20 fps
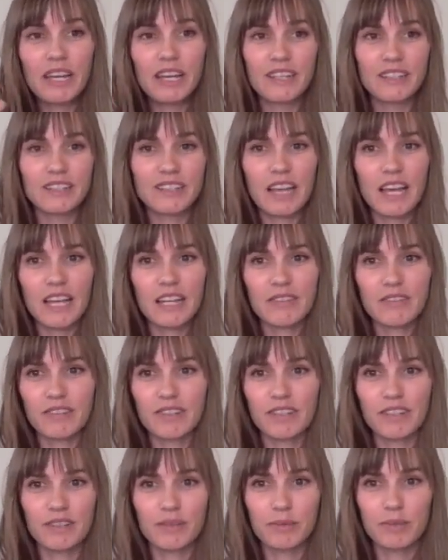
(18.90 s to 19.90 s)
it's kind of
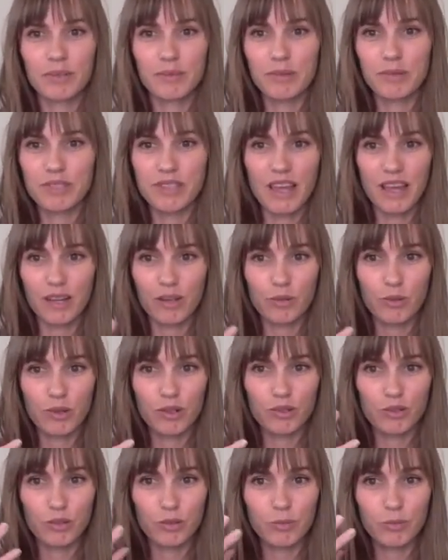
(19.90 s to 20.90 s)
a, what was that,
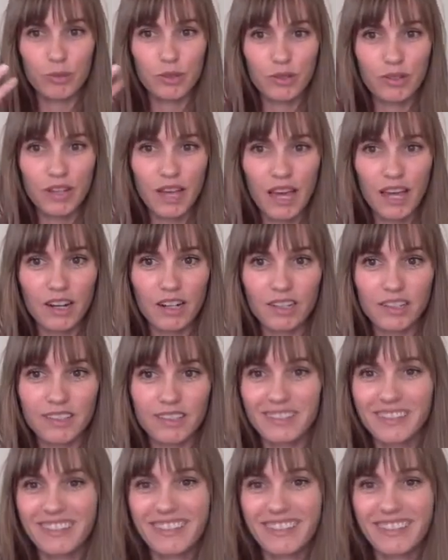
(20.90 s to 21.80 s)
quadruple header?